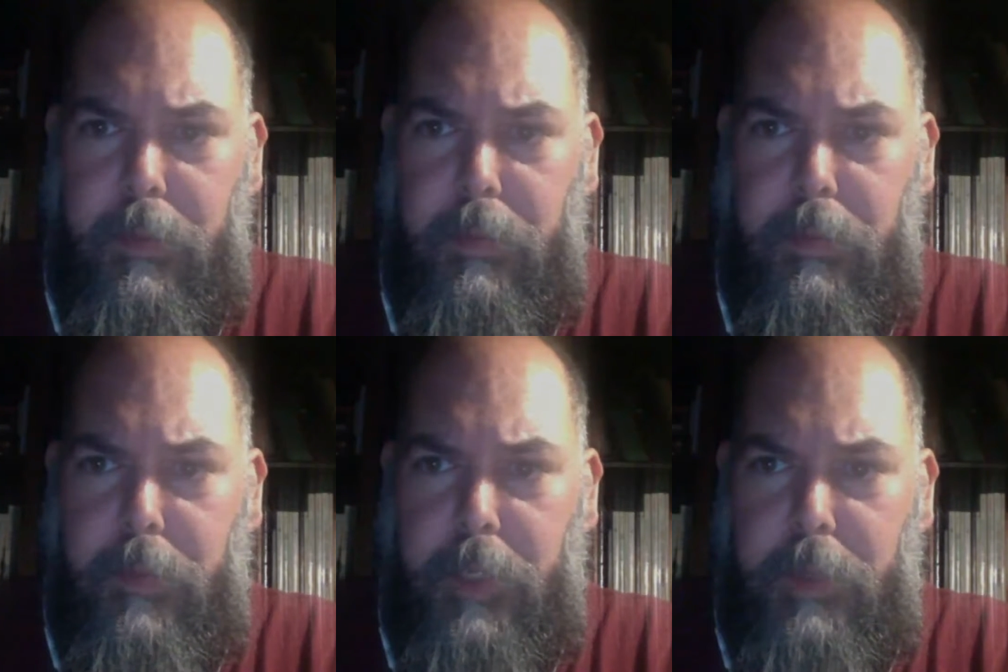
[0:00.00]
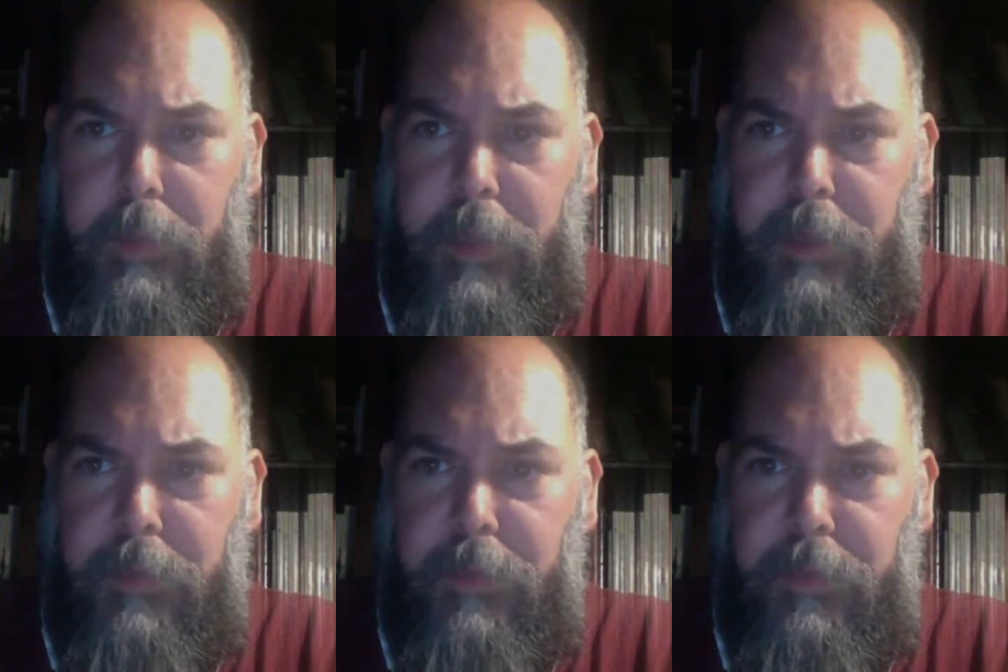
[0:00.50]
minimize
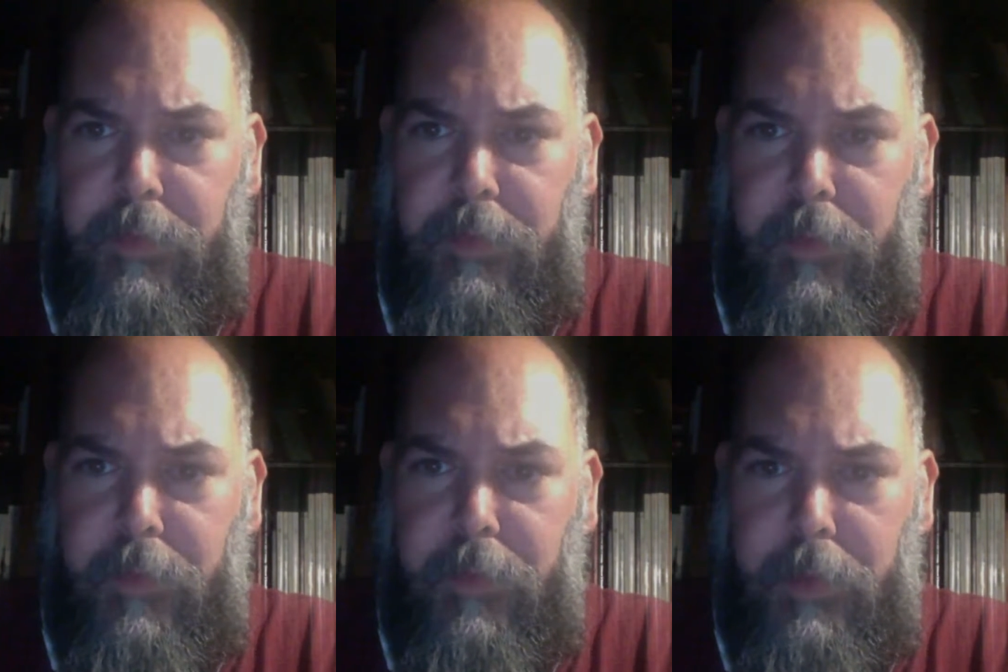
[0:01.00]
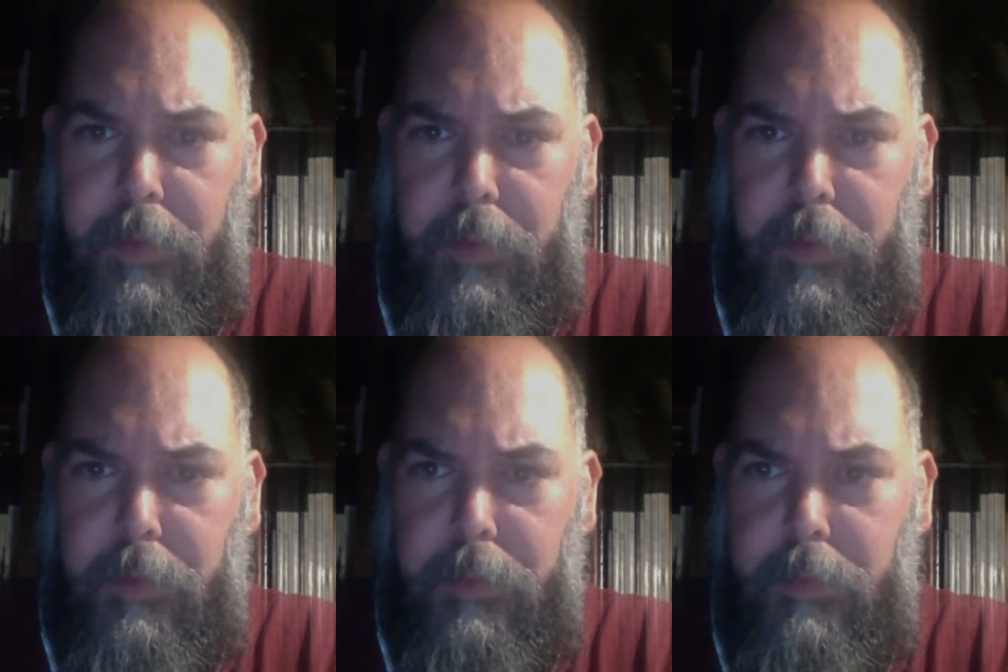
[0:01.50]
this window and
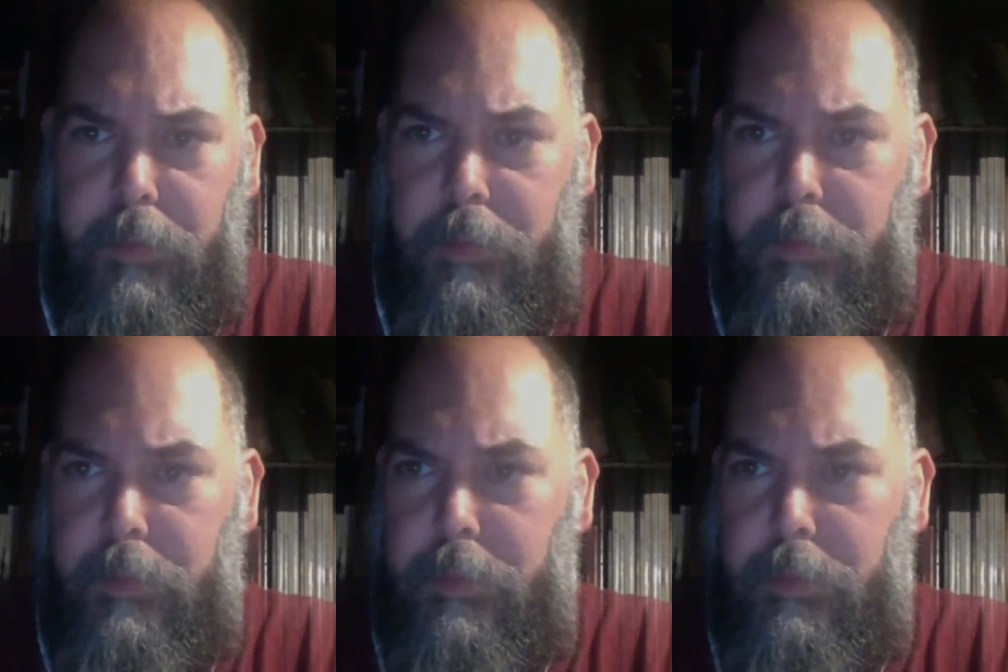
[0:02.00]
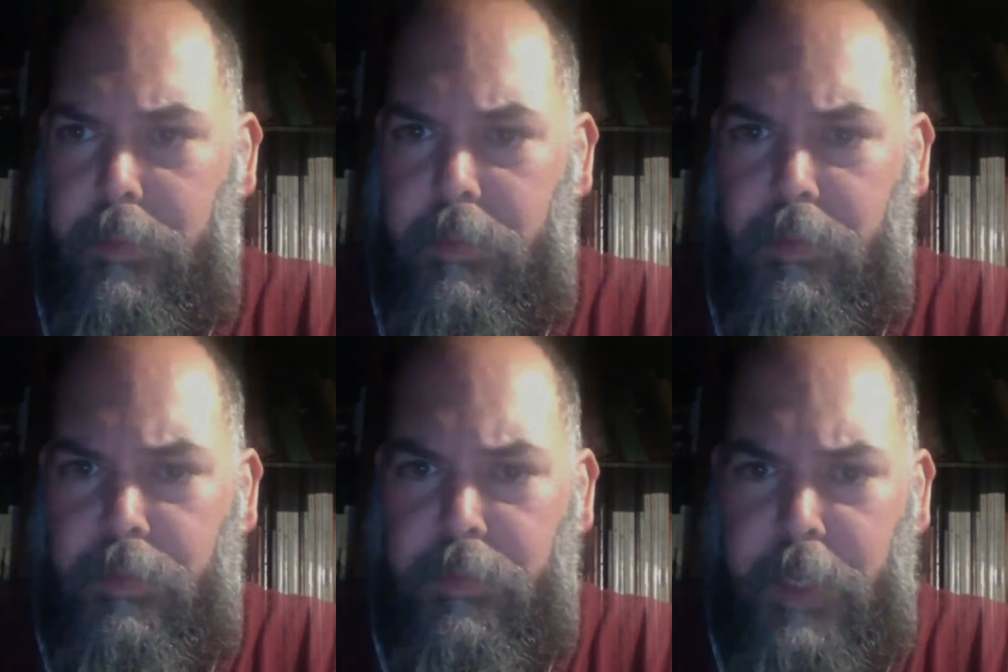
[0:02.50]
move
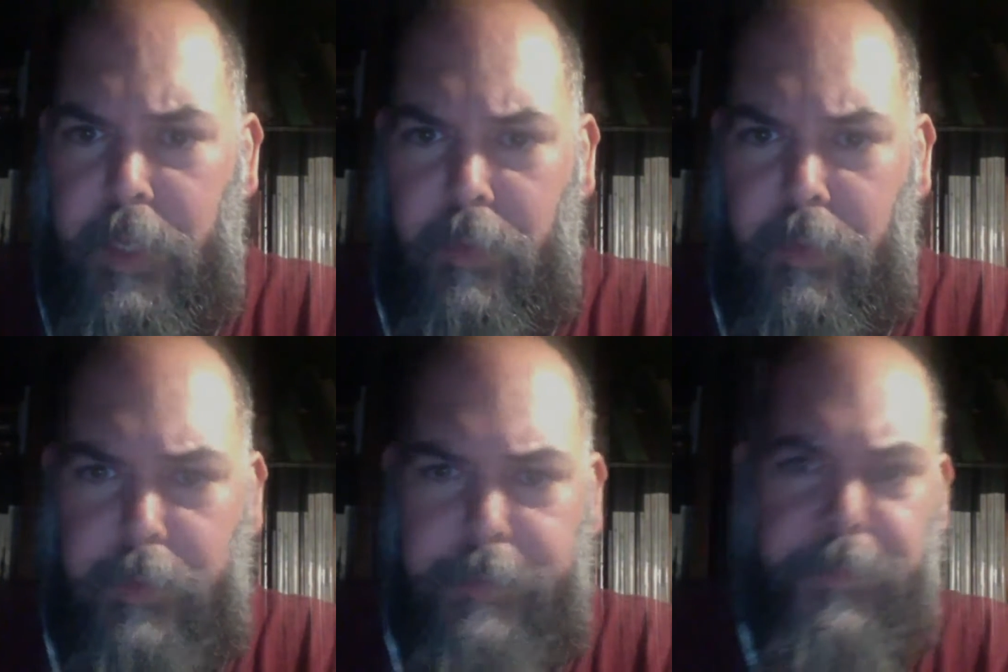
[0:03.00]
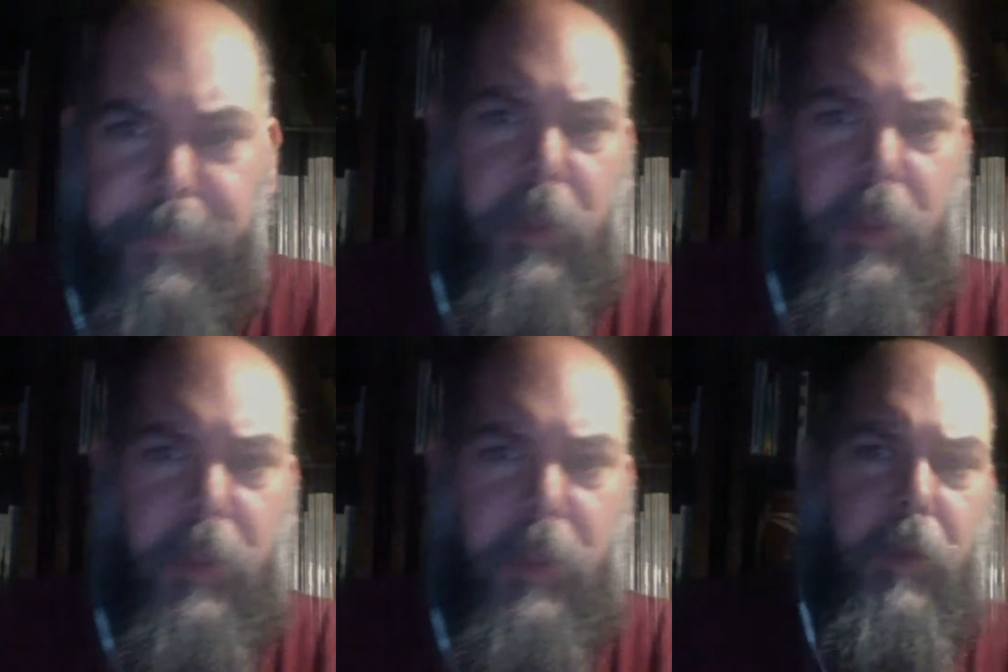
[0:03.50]
that one.
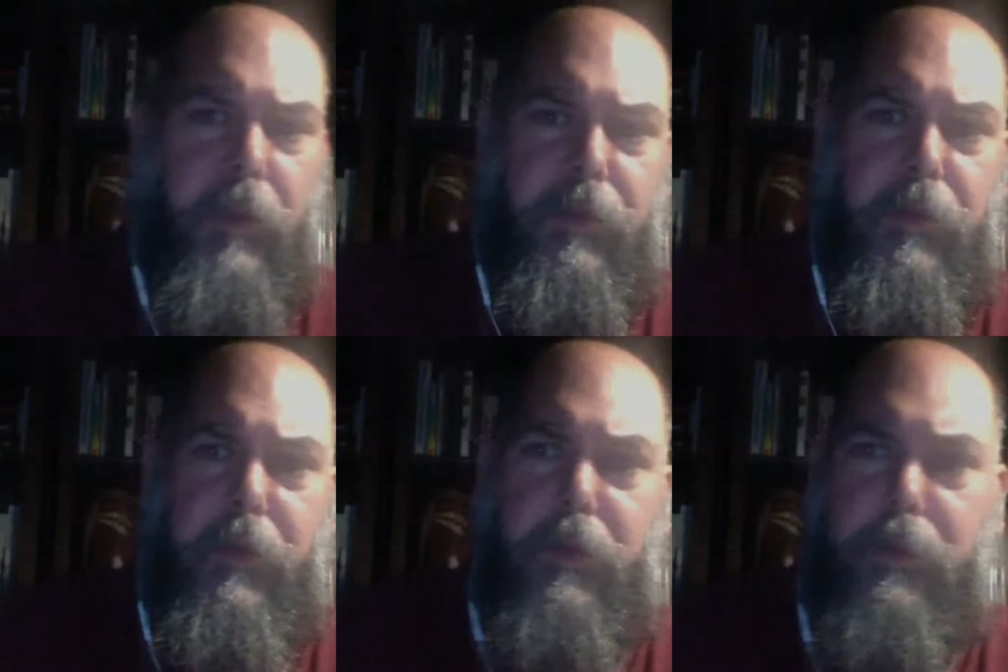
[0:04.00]
So,